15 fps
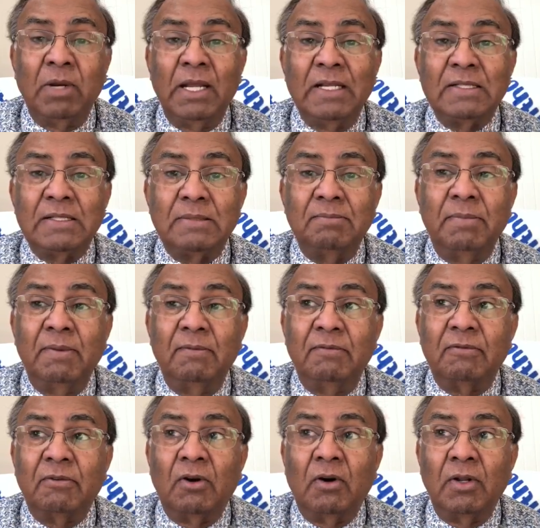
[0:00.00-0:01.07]
place
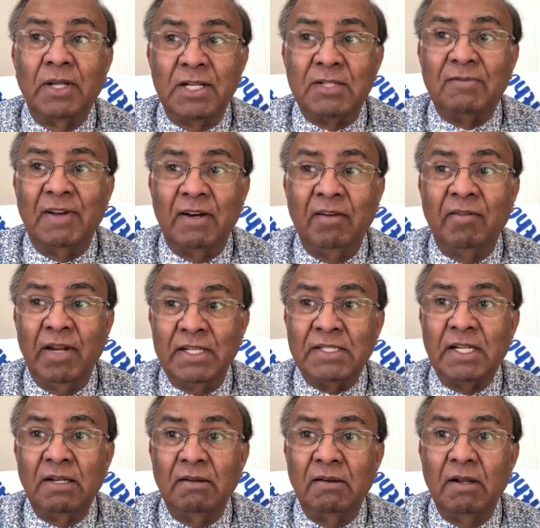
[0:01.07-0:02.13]
for this very
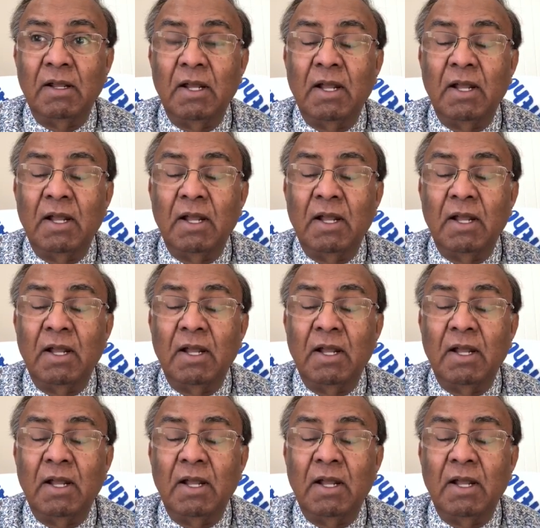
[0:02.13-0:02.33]
reason